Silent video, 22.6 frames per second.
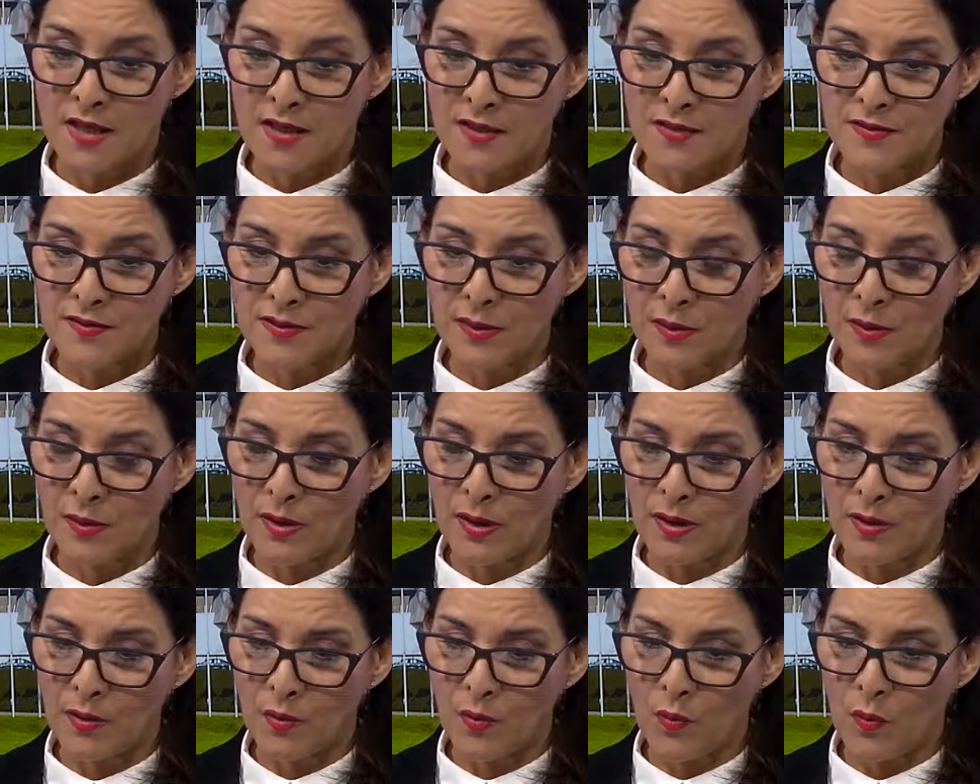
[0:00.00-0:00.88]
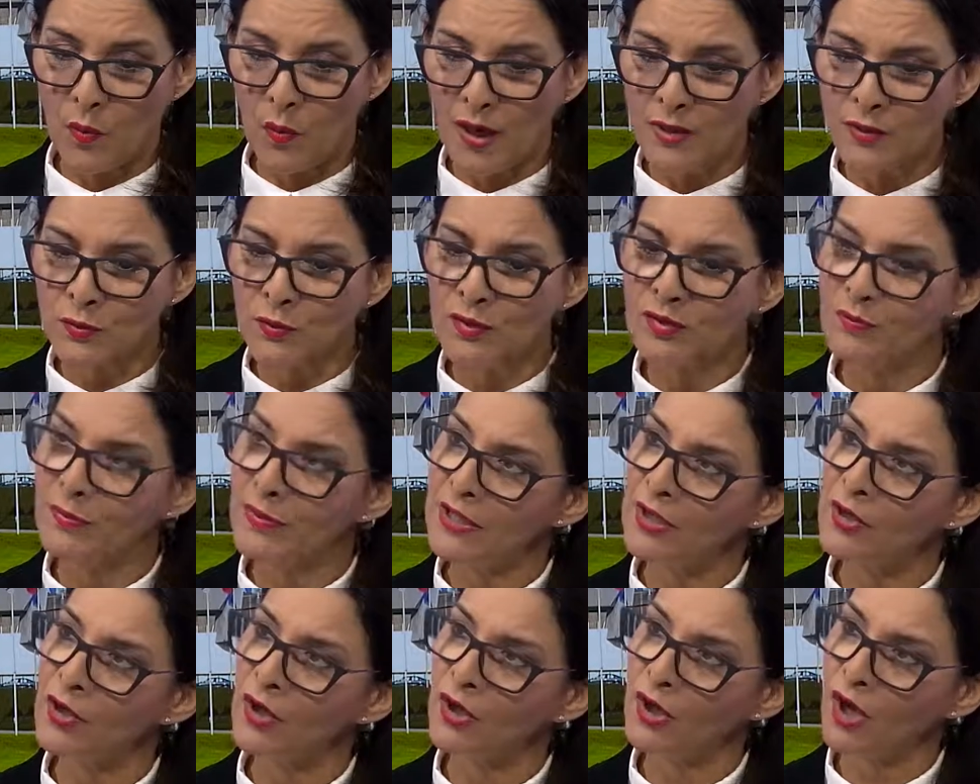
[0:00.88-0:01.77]
So what would
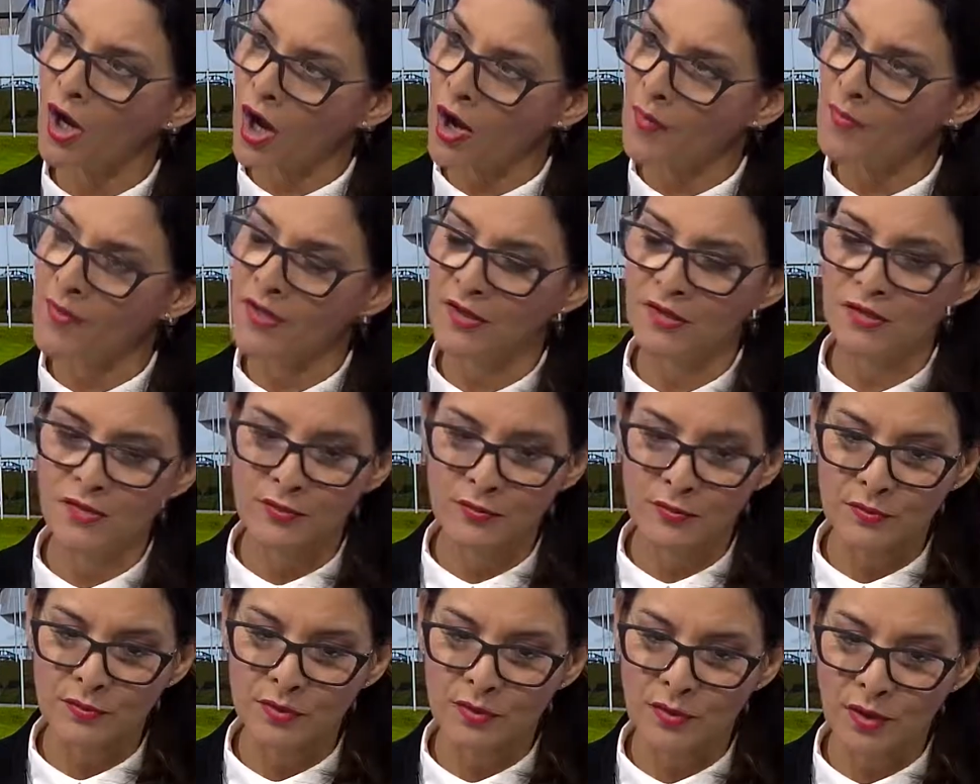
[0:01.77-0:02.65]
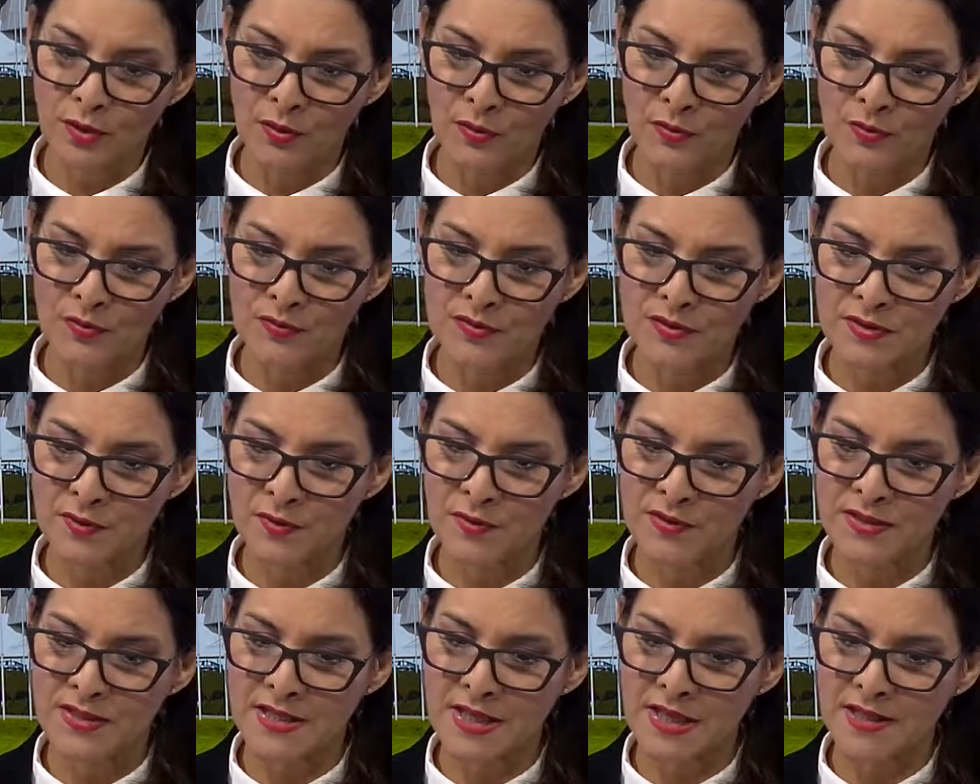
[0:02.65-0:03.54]
be your comment to those who
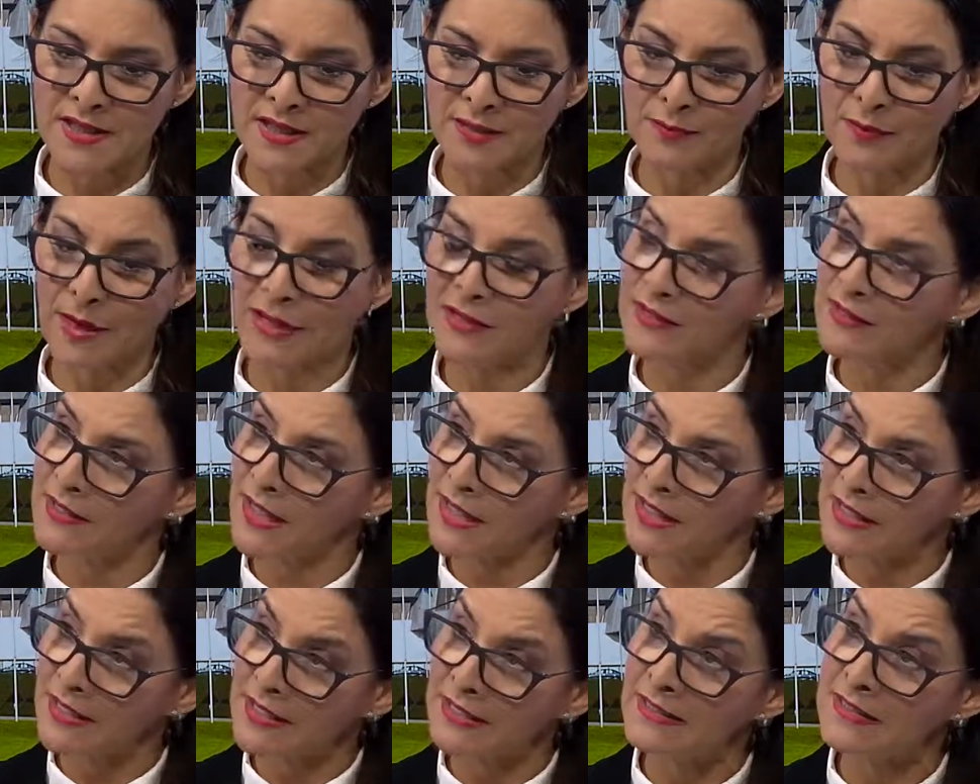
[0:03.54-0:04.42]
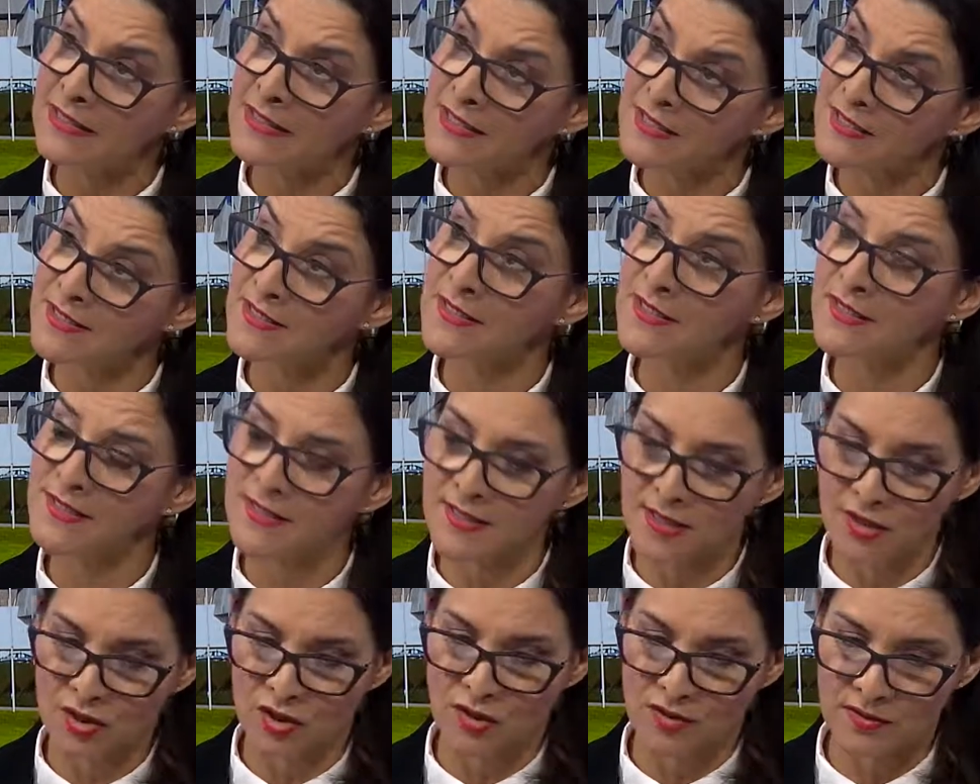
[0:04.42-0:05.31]
say that by taking these
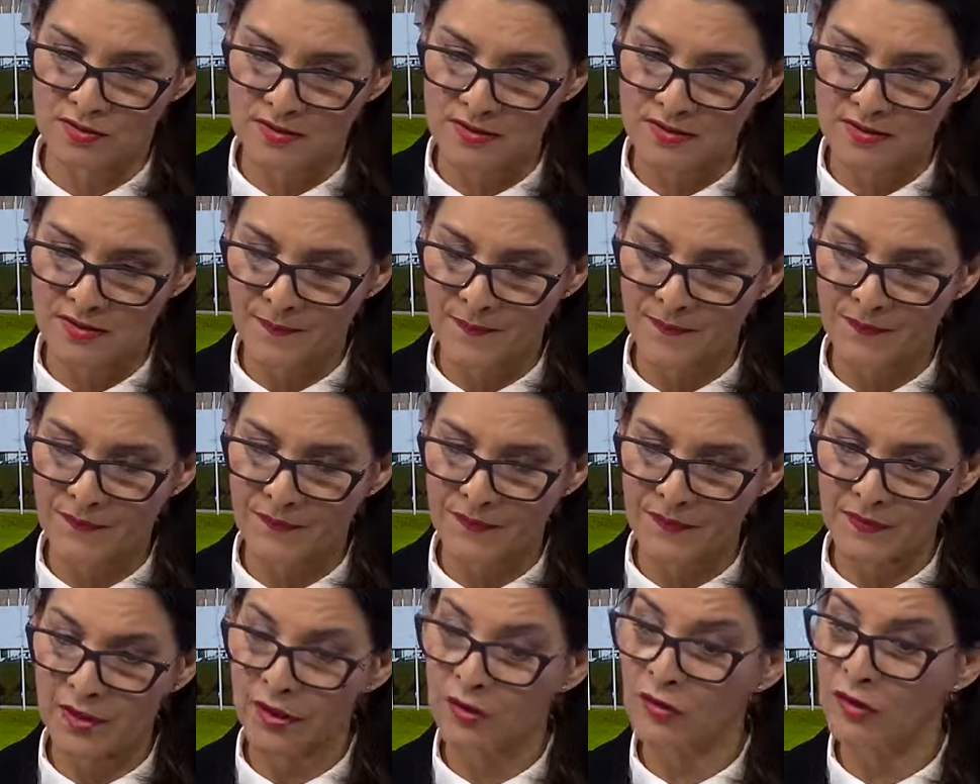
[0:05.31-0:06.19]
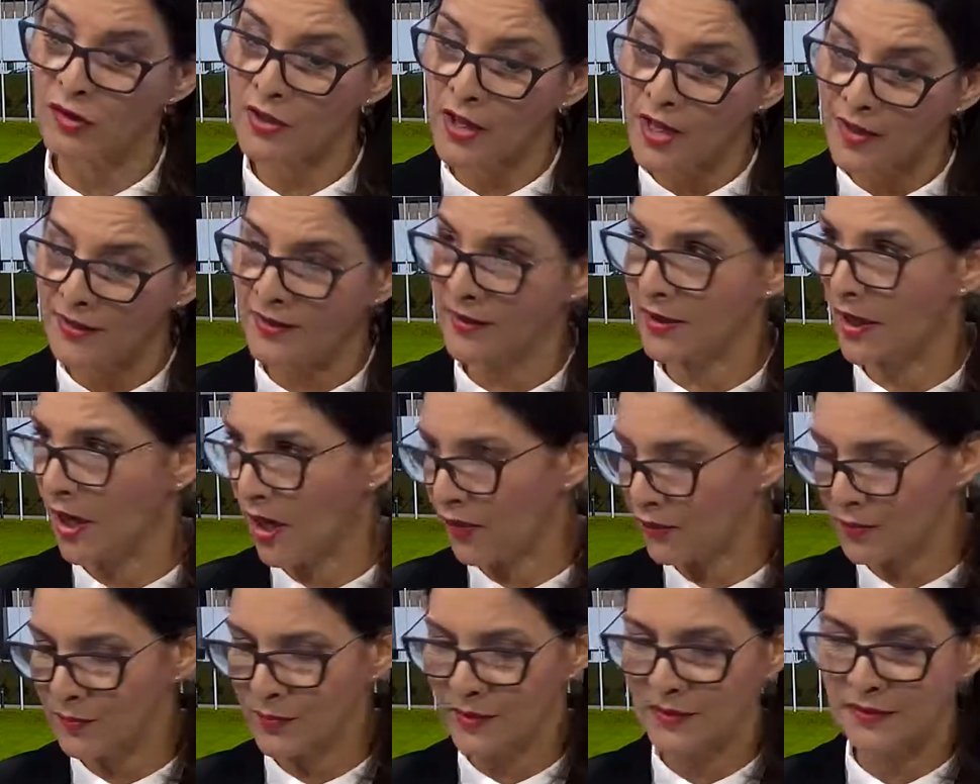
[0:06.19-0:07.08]
decisions, the Hungarian
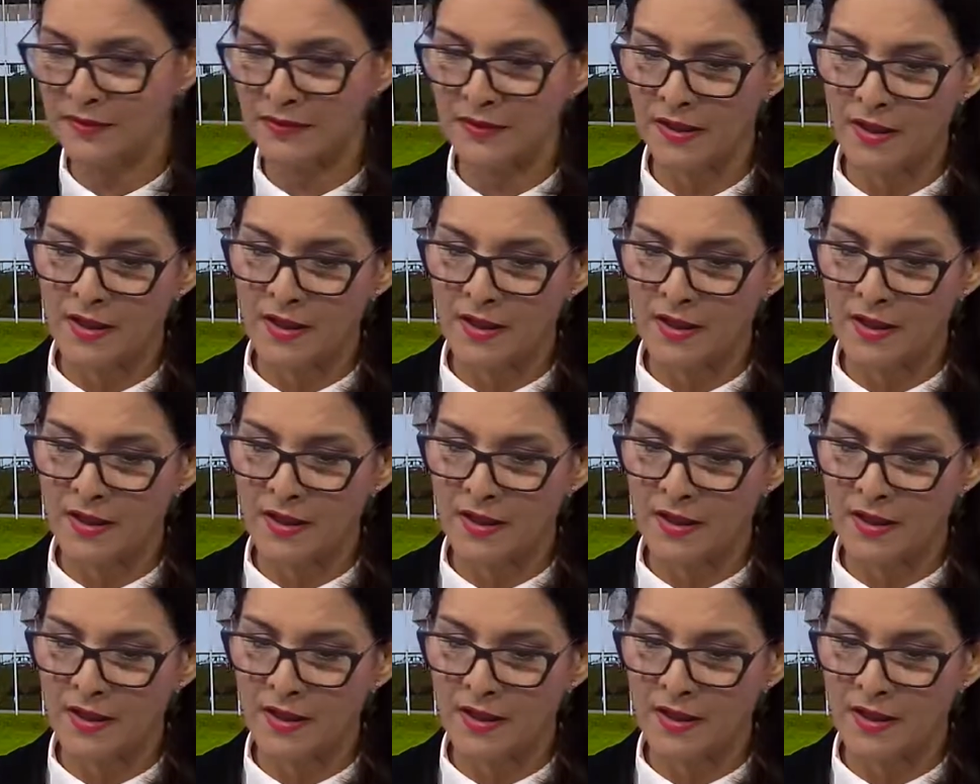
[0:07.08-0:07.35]
government